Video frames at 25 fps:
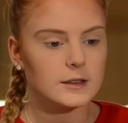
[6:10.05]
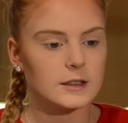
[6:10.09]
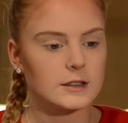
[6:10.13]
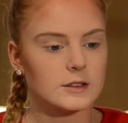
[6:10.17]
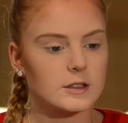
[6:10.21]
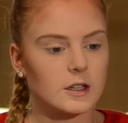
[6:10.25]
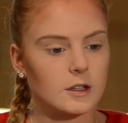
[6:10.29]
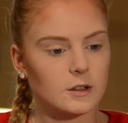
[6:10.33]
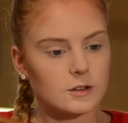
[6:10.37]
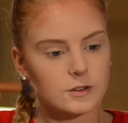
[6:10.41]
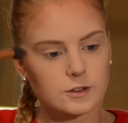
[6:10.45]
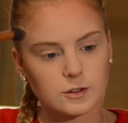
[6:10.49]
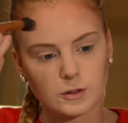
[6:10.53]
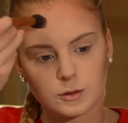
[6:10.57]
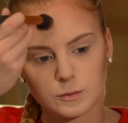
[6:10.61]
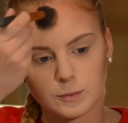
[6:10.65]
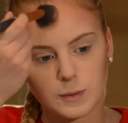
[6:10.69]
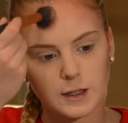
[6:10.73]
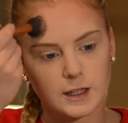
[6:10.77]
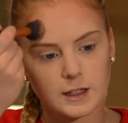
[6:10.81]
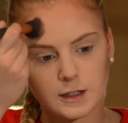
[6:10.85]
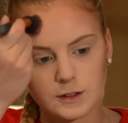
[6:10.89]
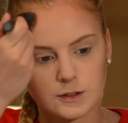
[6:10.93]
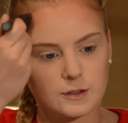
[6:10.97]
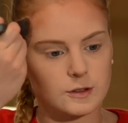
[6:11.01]
This also
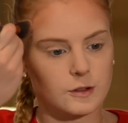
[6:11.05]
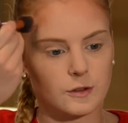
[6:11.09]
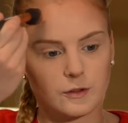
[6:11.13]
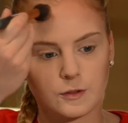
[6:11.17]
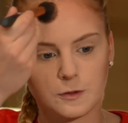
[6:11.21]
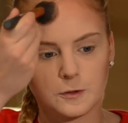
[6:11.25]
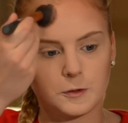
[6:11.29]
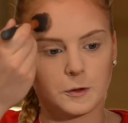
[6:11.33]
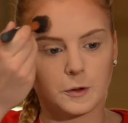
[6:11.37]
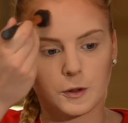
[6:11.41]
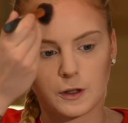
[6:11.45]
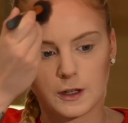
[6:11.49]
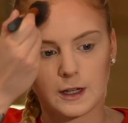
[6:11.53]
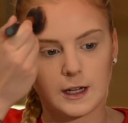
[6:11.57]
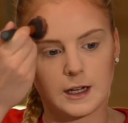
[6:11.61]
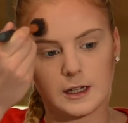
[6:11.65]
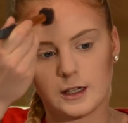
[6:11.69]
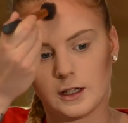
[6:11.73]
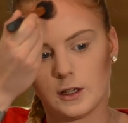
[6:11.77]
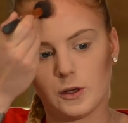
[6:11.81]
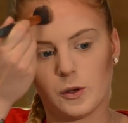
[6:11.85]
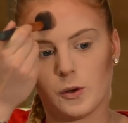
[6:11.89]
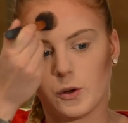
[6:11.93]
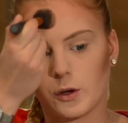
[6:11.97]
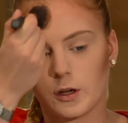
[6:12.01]
makes your
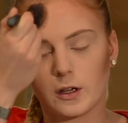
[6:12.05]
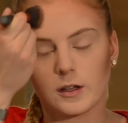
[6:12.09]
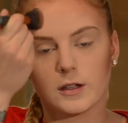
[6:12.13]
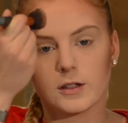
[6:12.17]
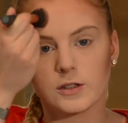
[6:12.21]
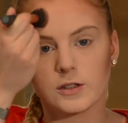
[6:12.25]
forehead look